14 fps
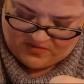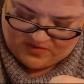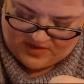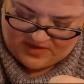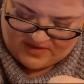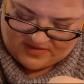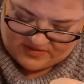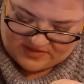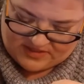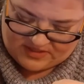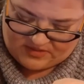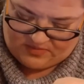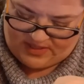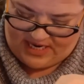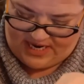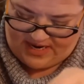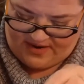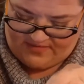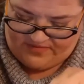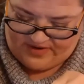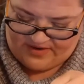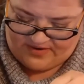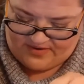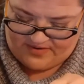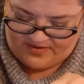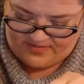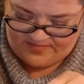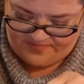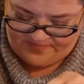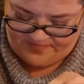What else do we have here?